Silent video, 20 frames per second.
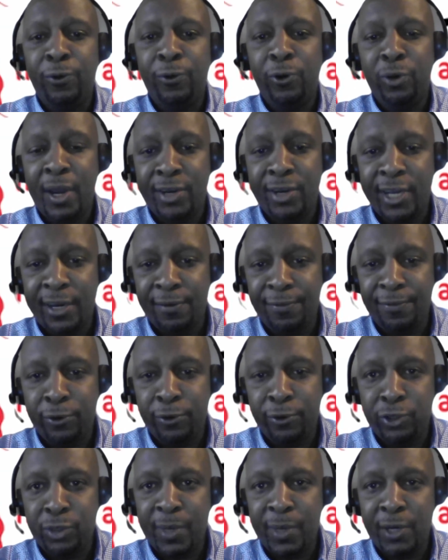which is
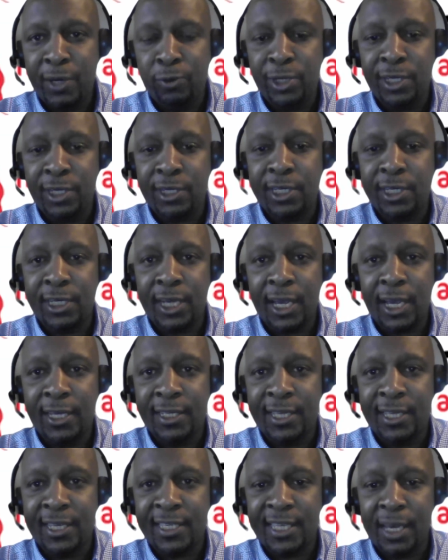followed by
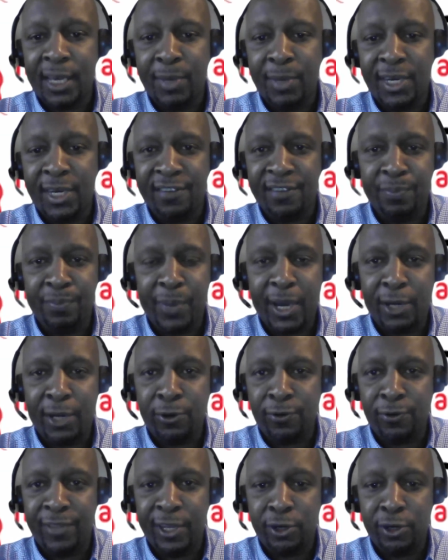reinforcement, which is a
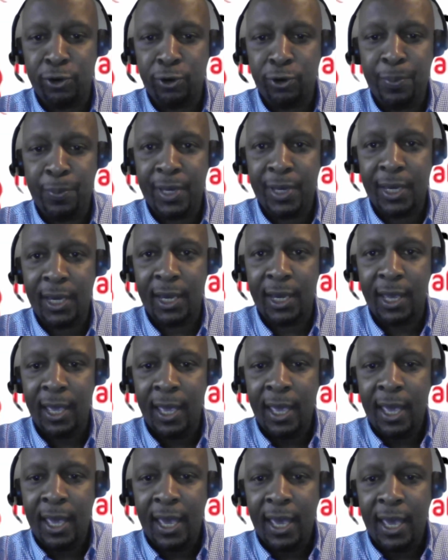summative part of the
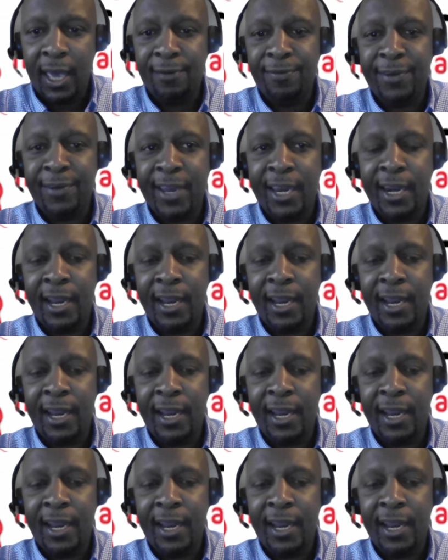topic.